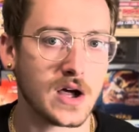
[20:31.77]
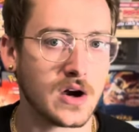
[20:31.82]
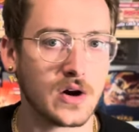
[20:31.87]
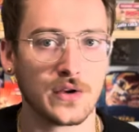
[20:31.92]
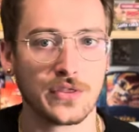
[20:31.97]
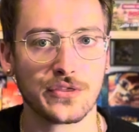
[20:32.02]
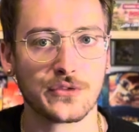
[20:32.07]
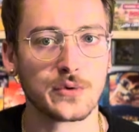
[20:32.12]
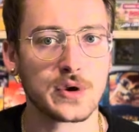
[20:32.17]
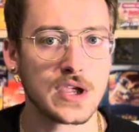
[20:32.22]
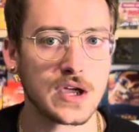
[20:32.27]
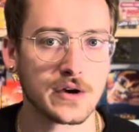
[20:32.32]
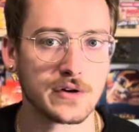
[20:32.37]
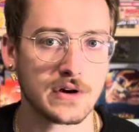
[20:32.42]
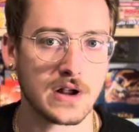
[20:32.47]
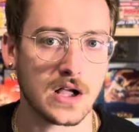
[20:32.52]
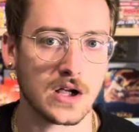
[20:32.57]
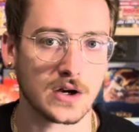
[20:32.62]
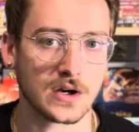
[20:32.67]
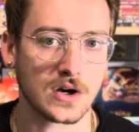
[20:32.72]

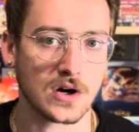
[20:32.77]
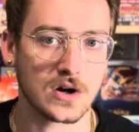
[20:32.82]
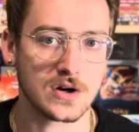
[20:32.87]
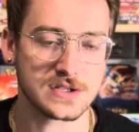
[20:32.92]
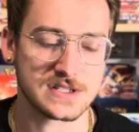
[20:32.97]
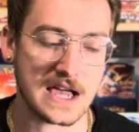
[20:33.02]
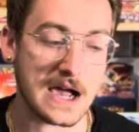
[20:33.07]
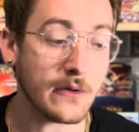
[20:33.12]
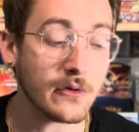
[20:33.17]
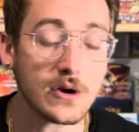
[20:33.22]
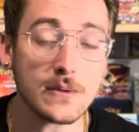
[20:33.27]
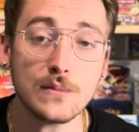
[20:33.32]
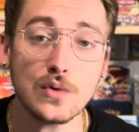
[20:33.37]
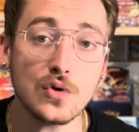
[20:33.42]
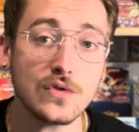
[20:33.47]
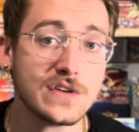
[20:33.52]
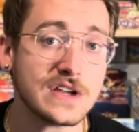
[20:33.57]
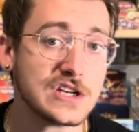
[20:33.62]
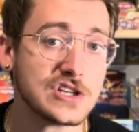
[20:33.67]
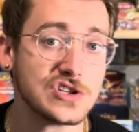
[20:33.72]
$300 cards. I want to
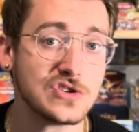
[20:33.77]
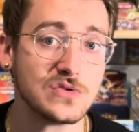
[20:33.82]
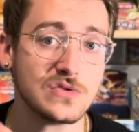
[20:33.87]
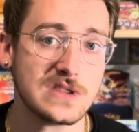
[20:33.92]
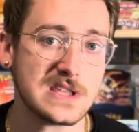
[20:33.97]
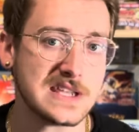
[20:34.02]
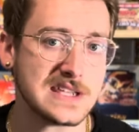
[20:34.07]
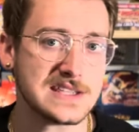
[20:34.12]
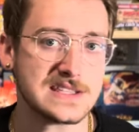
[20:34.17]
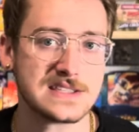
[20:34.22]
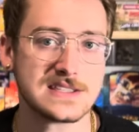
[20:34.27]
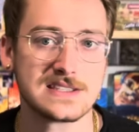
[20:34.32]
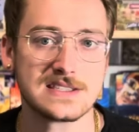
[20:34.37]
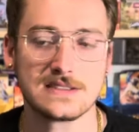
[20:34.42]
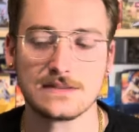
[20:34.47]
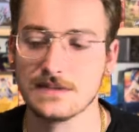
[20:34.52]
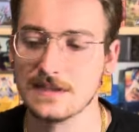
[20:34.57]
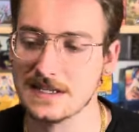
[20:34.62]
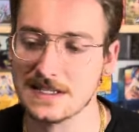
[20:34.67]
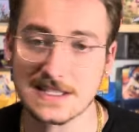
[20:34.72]
move into these
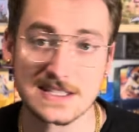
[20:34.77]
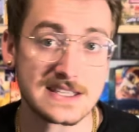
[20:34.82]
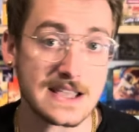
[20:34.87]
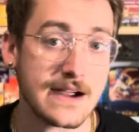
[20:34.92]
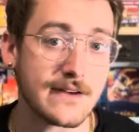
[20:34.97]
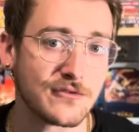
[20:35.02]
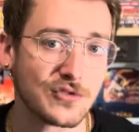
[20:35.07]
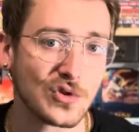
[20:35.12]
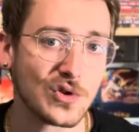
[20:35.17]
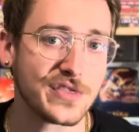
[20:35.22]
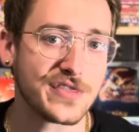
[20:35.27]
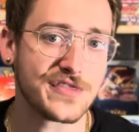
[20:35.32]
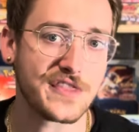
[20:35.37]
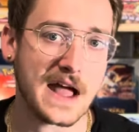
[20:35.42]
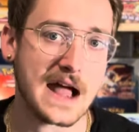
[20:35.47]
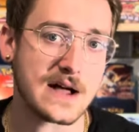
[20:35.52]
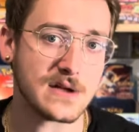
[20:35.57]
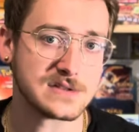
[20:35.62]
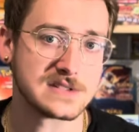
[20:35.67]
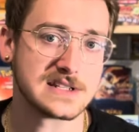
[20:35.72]
several
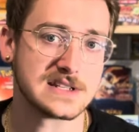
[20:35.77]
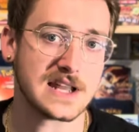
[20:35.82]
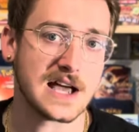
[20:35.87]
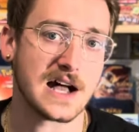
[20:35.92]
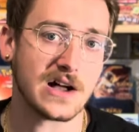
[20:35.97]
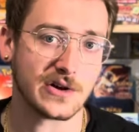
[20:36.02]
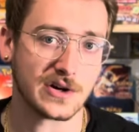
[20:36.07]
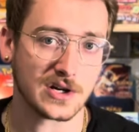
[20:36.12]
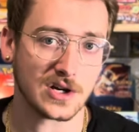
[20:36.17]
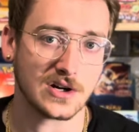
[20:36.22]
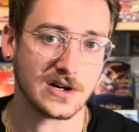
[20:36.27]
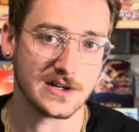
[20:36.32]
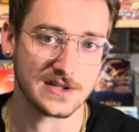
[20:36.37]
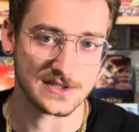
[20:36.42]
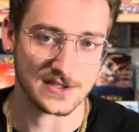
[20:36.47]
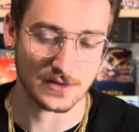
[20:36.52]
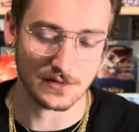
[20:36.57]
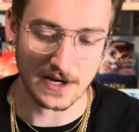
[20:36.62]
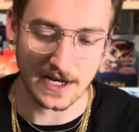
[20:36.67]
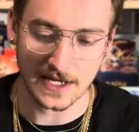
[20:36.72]
$1,000 cards,
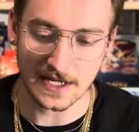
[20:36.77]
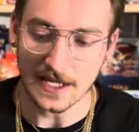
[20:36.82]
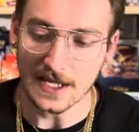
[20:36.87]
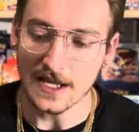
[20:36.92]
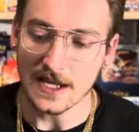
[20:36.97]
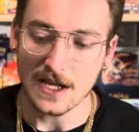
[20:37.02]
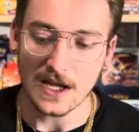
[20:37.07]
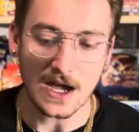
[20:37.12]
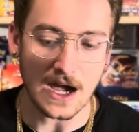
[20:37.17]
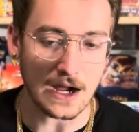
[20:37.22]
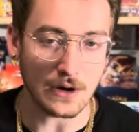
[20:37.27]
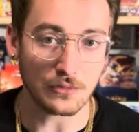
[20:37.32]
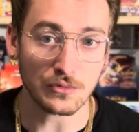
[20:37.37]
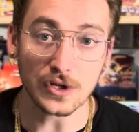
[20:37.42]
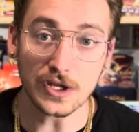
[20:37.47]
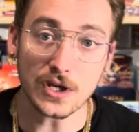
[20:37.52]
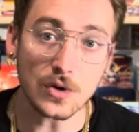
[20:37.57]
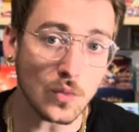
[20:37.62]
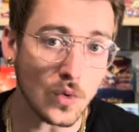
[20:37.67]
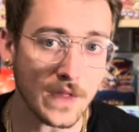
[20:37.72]
all right? I
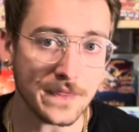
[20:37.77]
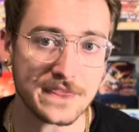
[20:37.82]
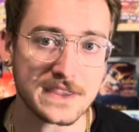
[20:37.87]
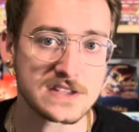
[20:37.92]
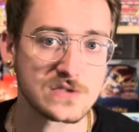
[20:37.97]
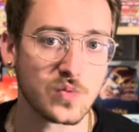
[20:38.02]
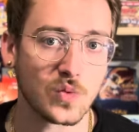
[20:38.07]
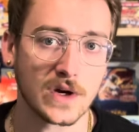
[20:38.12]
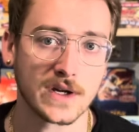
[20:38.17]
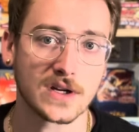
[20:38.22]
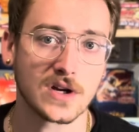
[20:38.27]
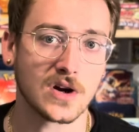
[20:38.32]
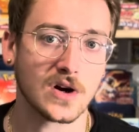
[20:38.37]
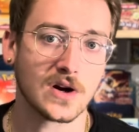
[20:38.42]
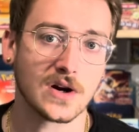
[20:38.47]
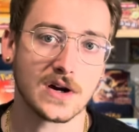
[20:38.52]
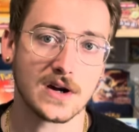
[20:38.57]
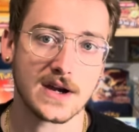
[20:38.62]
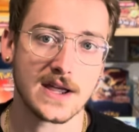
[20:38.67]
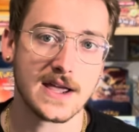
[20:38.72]
really want this one
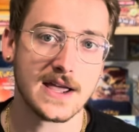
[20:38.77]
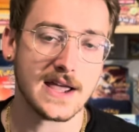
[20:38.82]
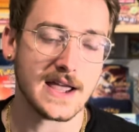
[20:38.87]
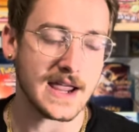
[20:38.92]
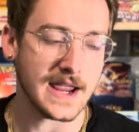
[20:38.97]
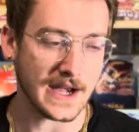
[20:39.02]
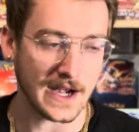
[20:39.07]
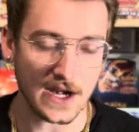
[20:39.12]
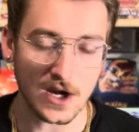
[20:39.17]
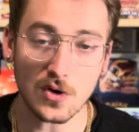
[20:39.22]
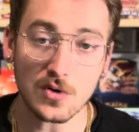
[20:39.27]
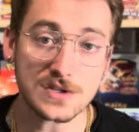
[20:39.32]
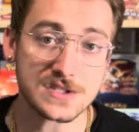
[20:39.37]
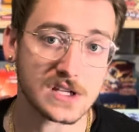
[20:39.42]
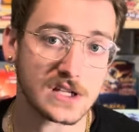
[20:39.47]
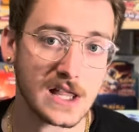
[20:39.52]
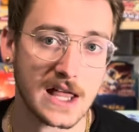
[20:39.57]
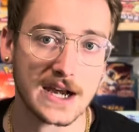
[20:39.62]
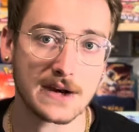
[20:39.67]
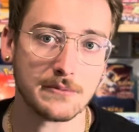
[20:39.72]
card, and I know it's a
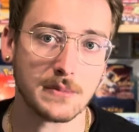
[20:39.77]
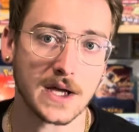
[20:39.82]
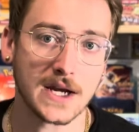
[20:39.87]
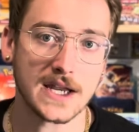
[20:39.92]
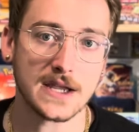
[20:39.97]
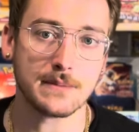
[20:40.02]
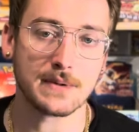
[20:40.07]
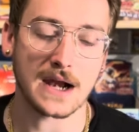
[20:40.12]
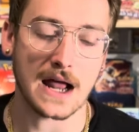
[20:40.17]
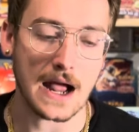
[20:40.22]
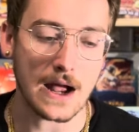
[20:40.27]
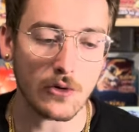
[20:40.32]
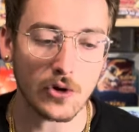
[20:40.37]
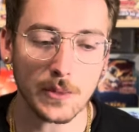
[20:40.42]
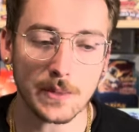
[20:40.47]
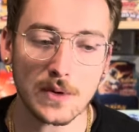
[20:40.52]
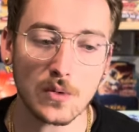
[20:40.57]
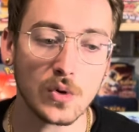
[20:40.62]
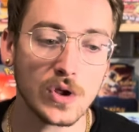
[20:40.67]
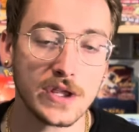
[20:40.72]
lot of money, but I would
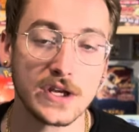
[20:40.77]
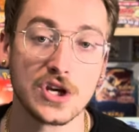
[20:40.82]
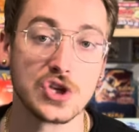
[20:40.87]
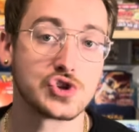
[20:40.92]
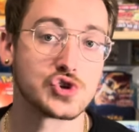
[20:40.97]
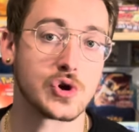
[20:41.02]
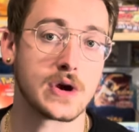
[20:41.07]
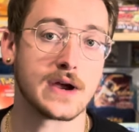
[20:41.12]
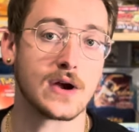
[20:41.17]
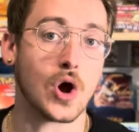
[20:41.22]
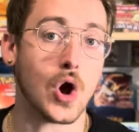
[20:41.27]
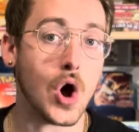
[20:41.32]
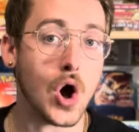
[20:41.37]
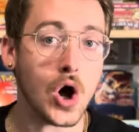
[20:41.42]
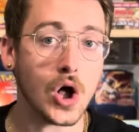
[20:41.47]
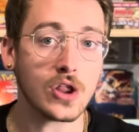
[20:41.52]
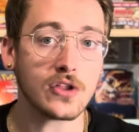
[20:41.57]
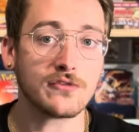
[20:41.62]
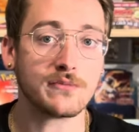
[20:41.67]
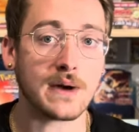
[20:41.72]
be willing to trade
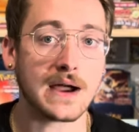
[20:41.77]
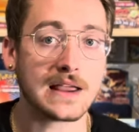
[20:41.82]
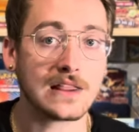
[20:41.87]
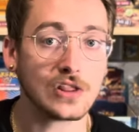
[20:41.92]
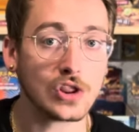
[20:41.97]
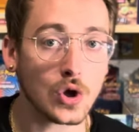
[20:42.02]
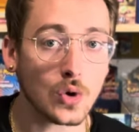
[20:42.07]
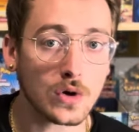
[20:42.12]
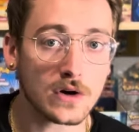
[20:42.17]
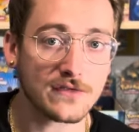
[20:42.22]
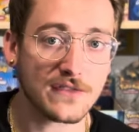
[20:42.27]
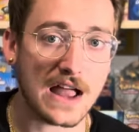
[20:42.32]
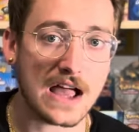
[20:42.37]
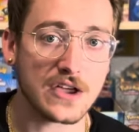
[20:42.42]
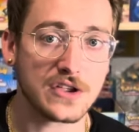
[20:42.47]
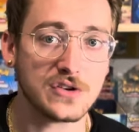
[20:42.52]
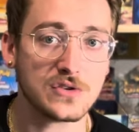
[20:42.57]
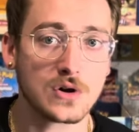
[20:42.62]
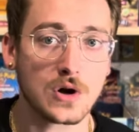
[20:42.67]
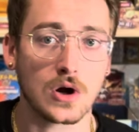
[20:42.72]
all of my lower
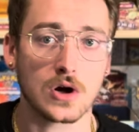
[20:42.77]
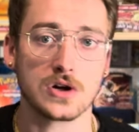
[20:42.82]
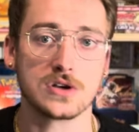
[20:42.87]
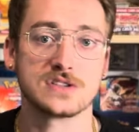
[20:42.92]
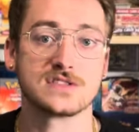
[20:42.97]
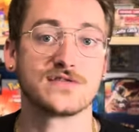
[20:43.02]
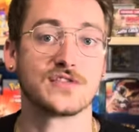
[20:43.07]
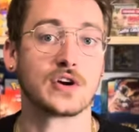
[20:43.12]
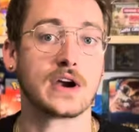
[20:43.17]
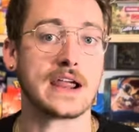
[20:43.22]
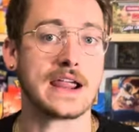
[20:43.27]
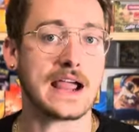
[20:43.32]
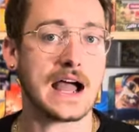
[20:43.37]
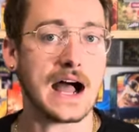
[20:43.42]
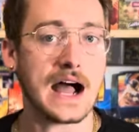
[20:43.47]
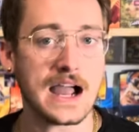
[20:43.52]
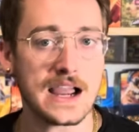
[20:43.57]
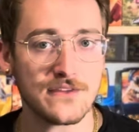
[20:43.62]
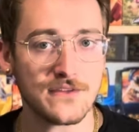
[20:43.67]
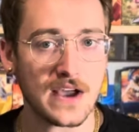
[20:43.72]
value cards for a
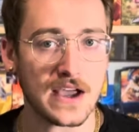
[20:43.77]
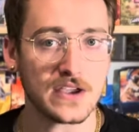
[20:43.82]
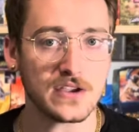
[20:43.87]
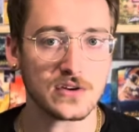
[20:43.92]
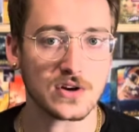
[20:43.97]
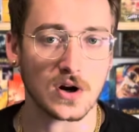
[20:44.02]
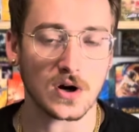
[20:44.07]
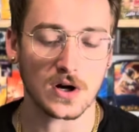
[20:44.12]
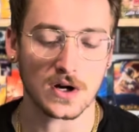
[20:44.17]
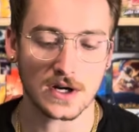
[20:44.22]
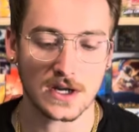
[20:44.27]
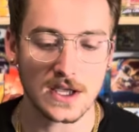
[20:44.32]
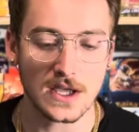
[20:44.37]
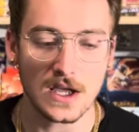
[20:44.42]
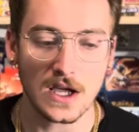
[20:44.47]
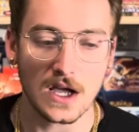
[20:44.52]
high value card.